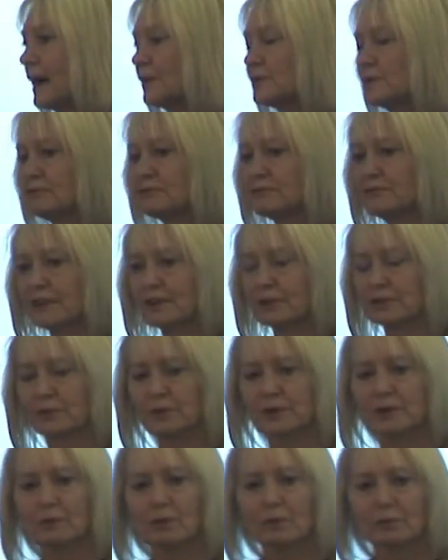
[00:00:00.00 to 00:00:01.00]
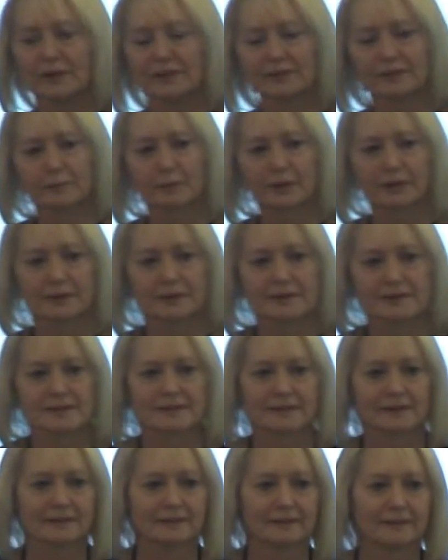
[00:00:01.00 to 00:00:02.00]
you felt when you were with the
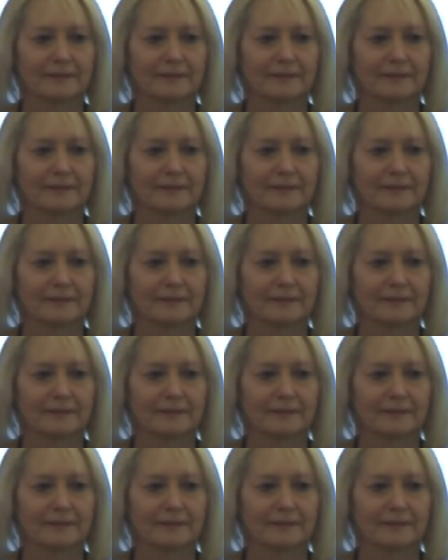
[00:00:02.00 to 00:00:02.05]
person?